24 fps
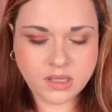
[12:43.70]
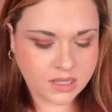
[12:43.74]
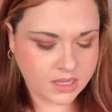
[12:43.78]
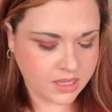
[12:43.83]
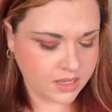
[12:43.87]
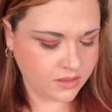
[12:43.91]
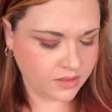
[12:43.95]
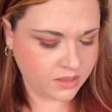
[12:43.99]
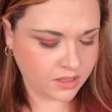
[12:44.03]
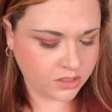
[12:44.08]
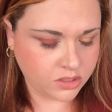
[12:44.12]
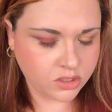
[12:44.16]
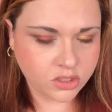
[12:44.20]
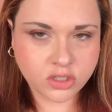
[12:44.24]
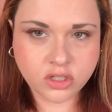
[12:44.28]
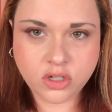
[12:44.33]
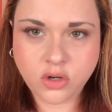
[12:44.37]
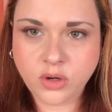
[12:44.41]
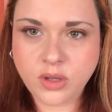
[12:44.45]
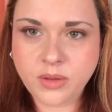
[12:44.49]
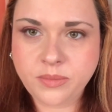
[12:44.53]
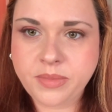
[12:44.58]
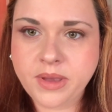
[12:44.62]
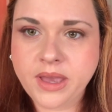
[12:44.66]
And then just
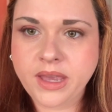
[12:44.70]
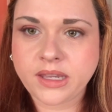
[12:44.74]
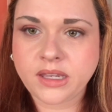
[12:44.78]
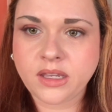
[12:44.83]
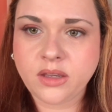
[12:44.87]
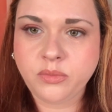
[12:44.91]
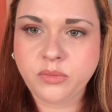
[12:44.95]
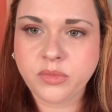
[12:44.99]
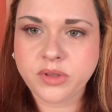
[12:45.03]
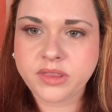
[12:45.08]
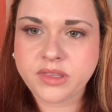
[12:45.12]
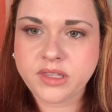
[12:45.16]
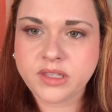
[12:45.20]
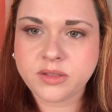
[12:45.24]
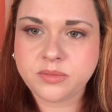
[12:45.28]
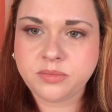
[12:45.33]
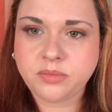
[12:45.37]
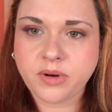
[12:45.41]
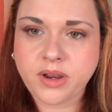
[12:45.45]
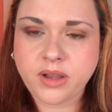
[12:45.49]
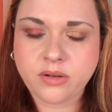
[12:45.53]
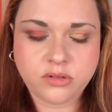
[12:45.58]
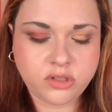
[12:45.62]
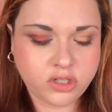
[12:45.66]
going back in with this
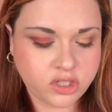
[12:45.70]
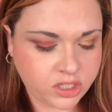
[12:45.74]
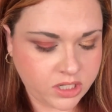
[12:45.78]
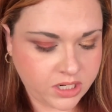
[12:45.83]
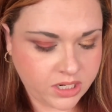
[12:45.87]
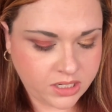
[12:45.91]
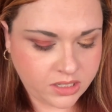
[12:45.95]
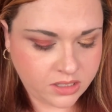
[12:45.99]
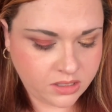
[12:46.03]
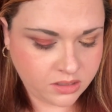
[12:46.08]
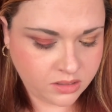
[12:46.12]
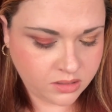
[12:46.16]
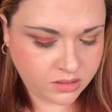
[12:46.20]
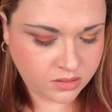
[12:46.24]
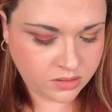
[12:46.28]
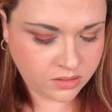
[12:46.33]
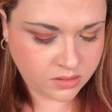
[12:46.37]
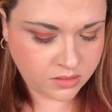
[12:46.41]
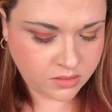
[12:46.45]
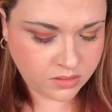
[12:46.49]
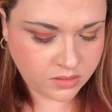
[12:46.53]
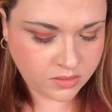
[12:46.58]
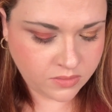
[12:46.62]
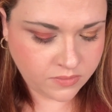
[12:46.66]
brown shade
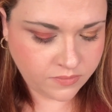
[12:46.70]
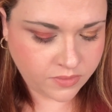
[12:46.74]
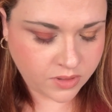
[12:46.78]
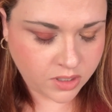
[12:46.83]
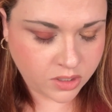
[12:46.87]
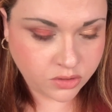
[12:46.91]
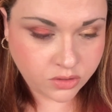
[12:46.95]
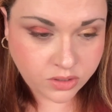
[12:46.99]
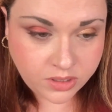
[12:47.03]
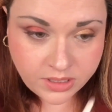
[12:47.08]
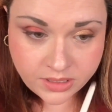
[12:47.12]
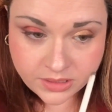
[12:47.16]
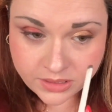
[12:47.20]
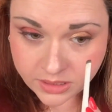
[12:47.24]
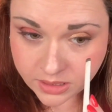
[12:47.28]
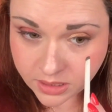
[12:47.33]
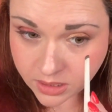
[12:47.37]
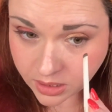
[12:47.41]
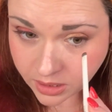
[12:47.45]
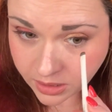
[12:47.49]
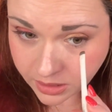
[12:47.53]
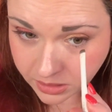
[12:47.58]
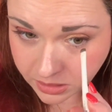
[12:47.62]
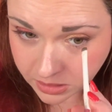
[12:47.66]
for underneath
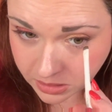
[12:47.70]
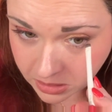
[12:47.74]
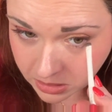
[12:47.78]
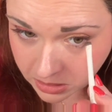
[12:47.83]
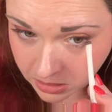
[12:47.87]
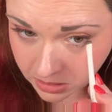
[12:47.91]
the eye.